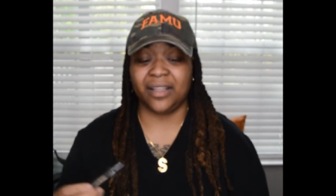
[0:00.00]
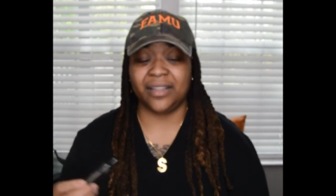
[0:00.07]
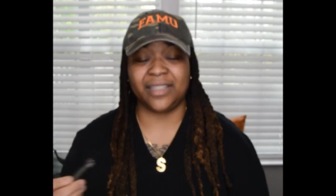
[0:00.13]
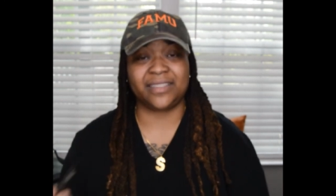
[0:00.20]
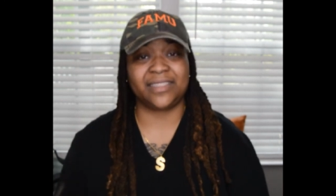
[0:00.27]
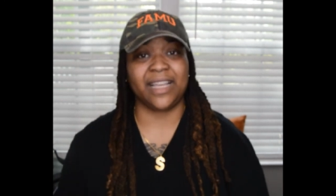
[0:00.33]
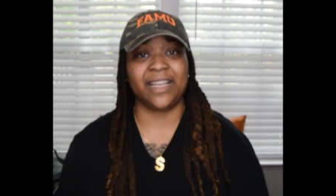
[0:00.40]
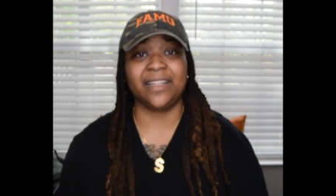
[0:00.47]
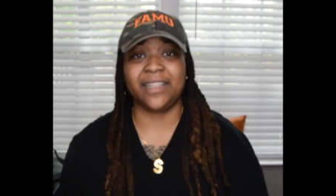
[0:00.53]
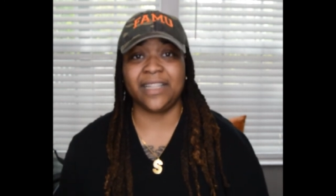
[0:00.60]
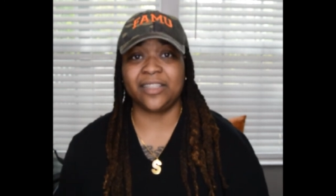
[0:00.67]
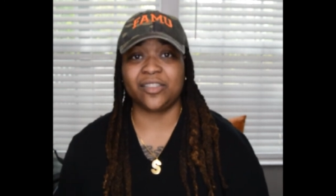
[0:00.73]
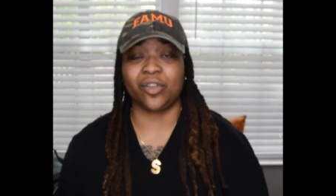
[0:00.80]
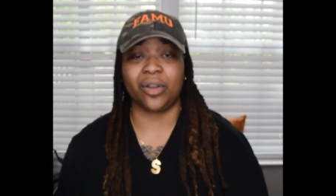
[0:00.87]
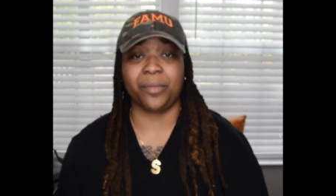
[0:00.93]
The second
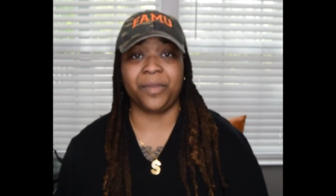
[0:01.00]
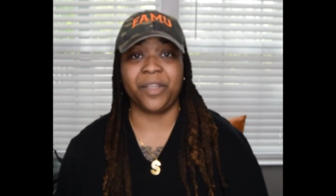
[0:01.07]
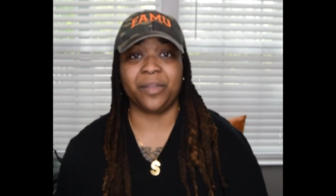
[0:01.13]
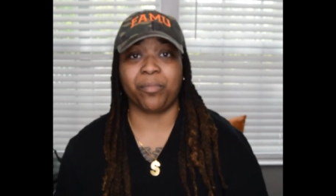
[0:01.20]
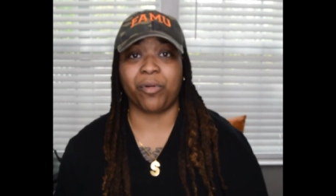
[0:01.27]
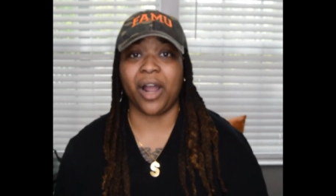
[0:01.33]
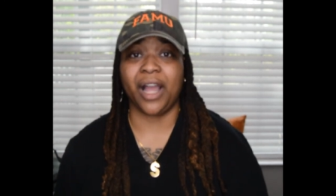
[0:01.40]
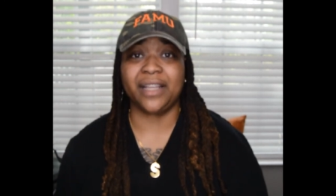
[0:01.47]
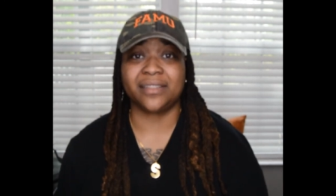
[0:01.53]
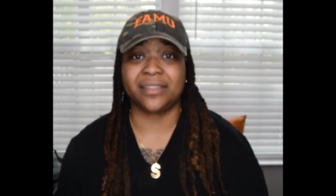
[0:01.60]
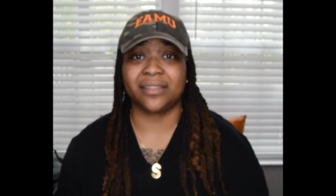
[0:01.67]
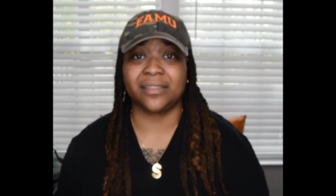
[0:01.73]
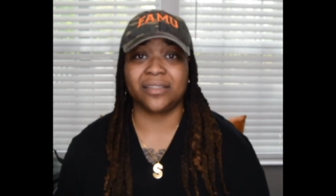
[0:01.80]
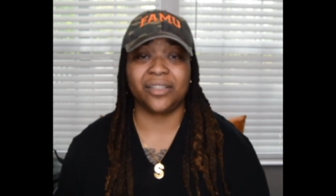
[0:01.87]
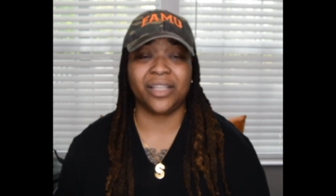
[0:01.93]
thing is going to be the
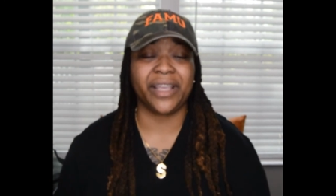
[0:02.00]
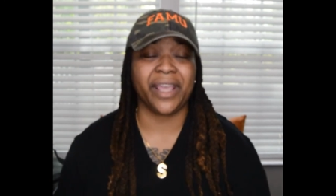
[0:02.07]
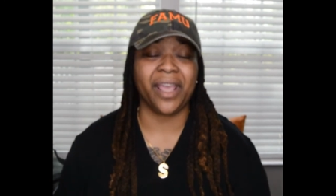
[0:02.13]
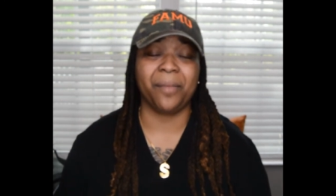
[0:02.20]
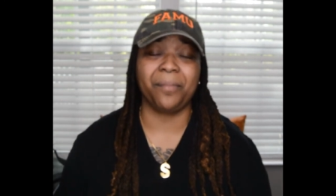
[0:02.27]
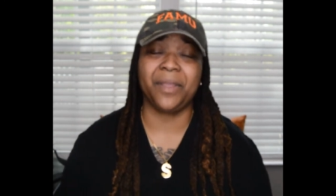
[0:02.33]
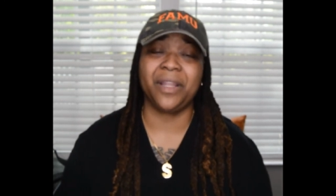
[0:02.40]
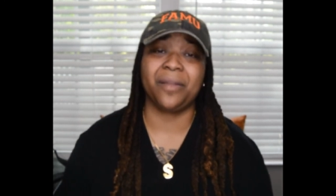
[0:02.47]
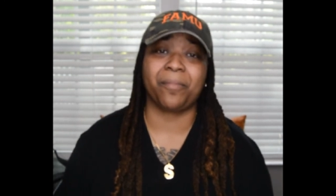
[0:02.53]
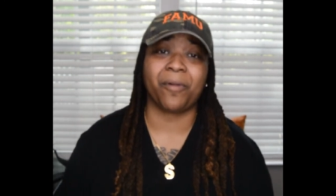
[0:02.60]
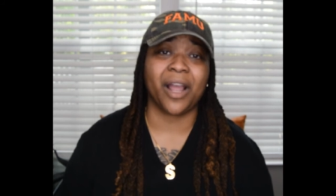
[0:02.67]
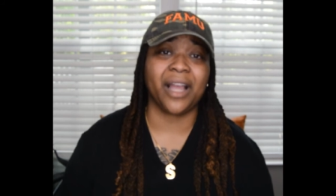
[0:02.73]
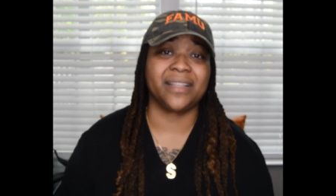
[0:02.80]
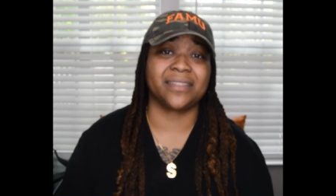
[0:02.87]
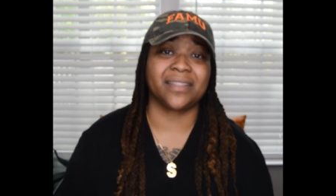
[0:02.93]
price. You can't beat the
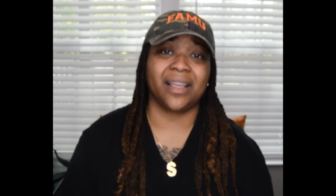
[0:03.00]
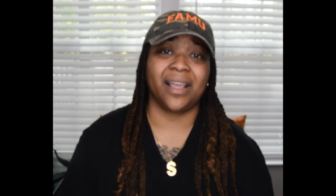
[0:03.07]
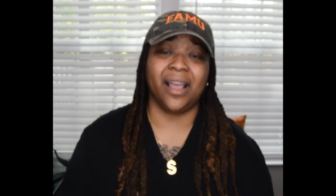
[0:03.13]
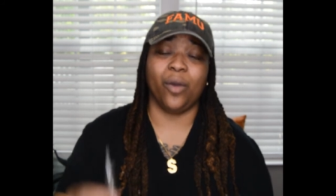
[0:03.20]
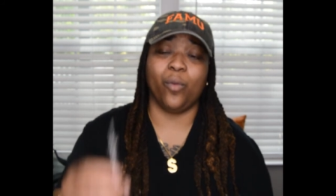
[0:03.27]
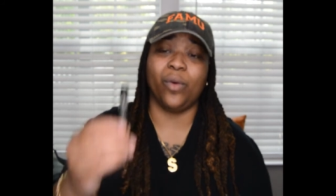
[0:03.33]
price.